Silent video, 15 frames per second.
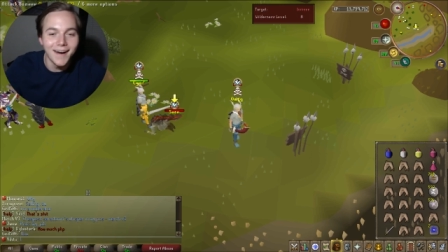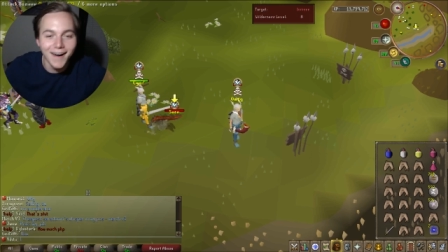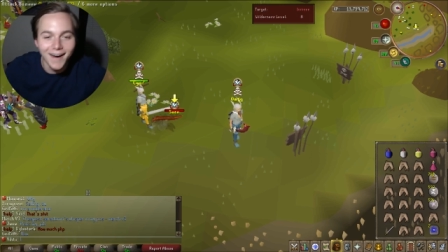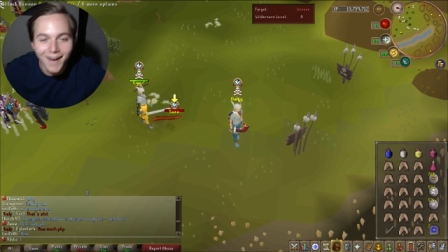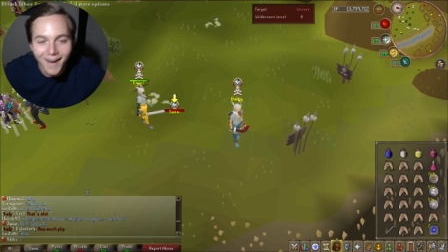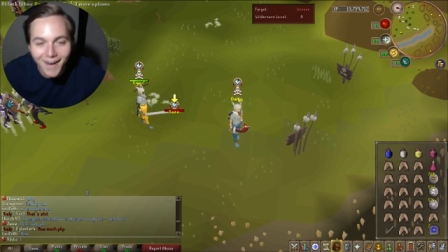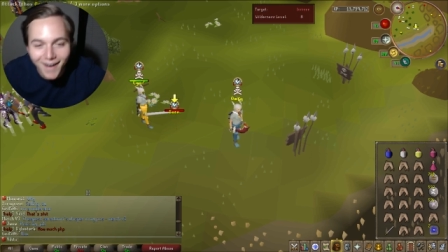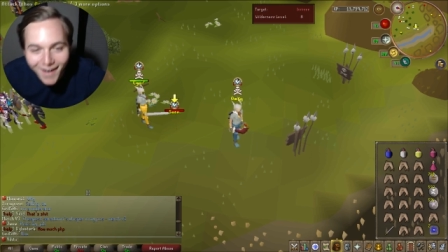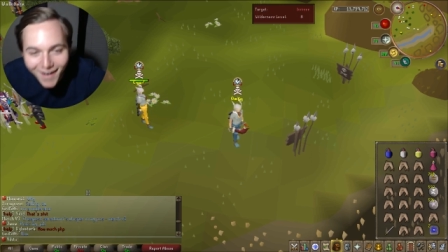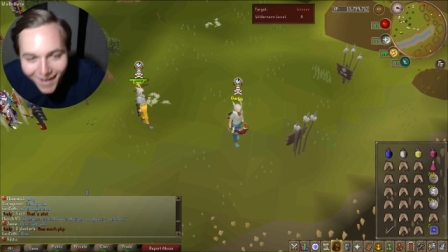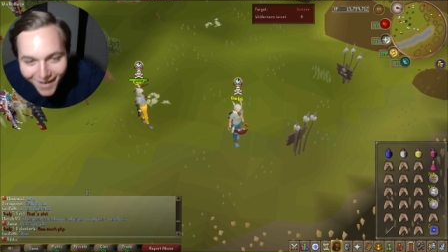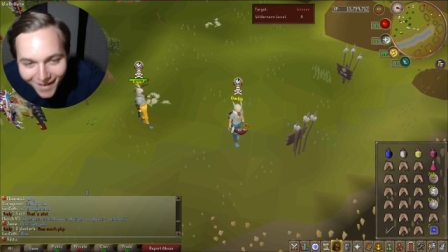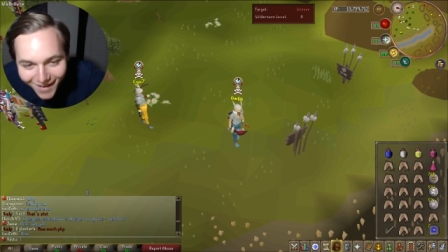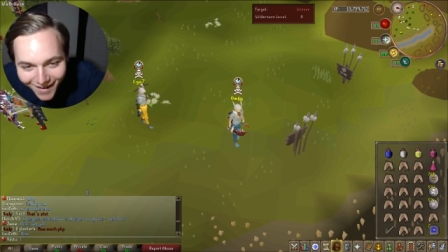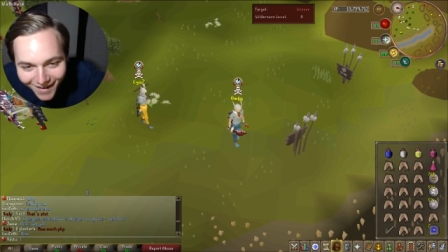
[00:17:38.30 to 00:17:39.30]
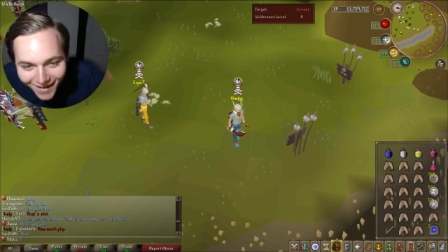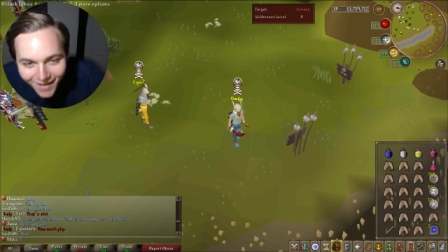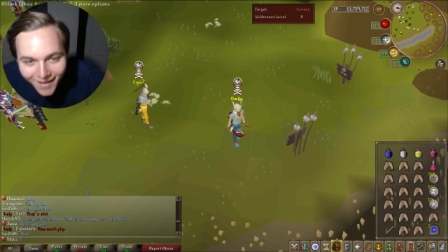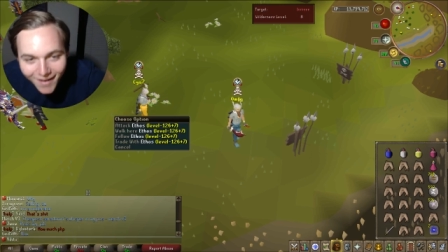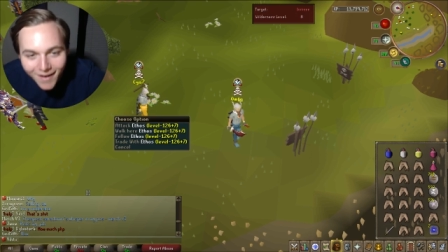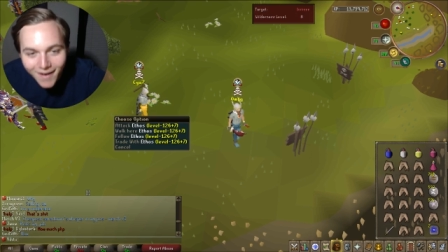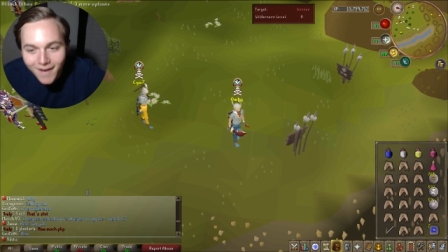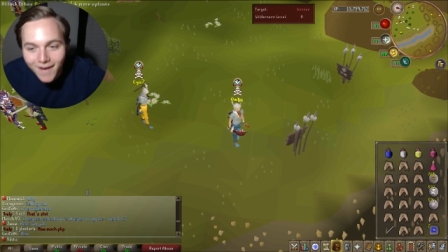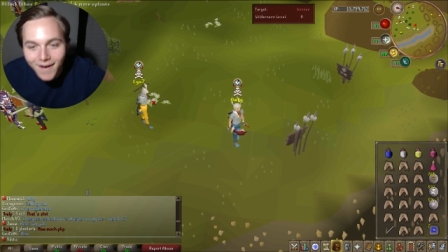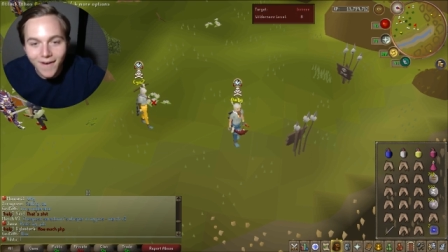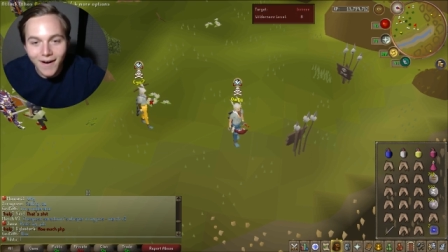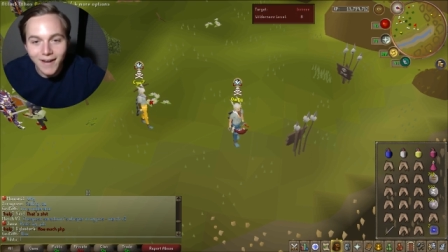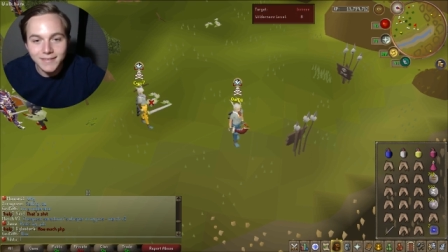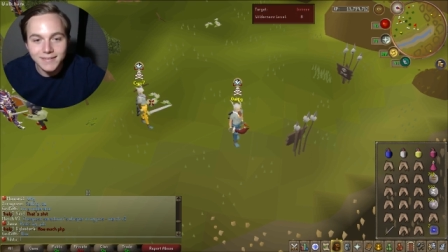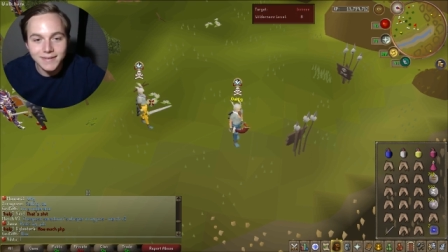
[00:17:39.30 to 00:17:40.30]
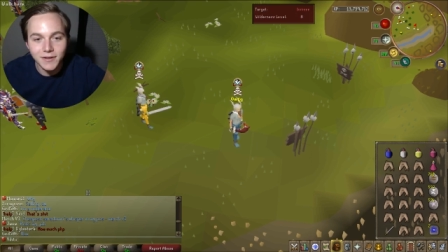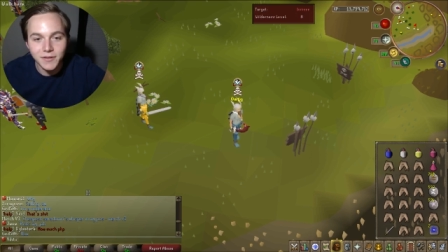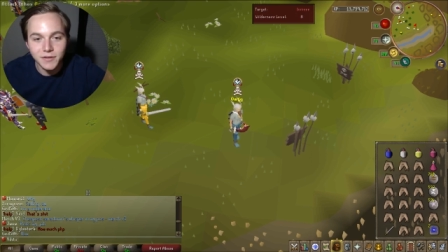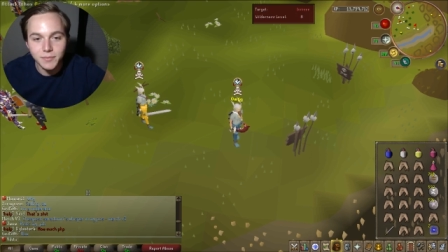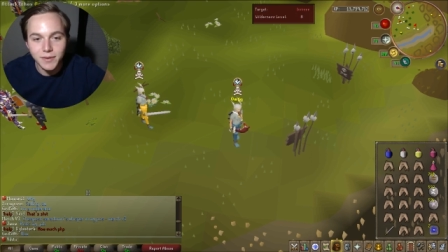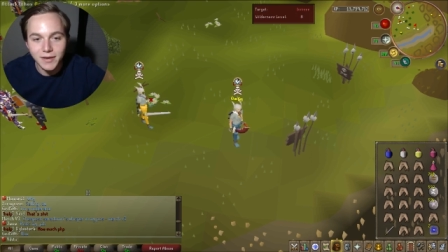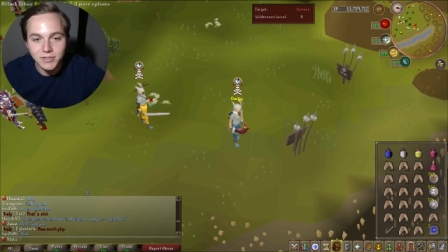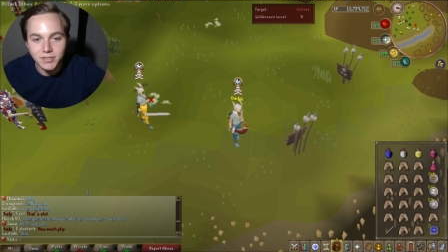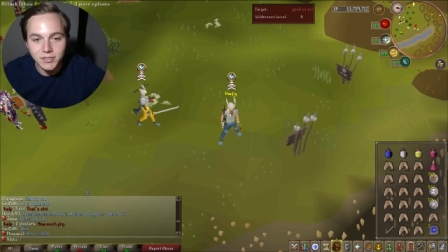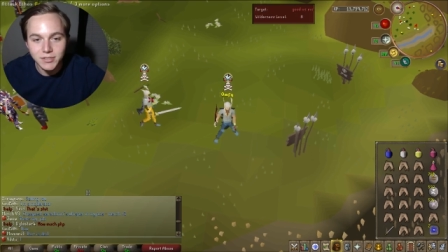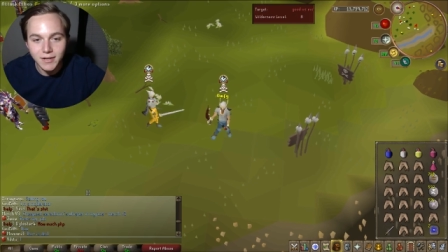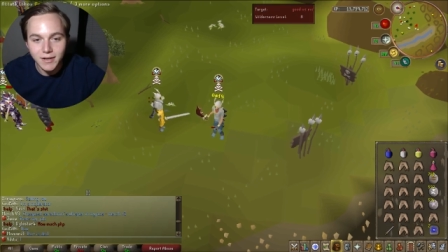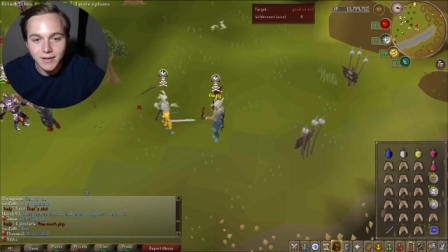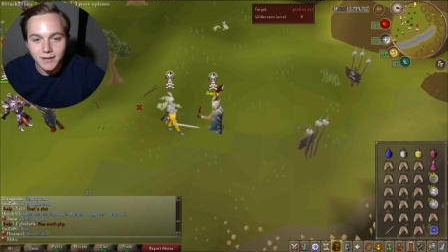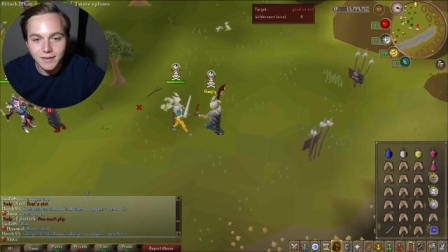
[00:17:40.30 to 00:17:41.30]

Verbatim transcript: Alright, let's kill this bitch.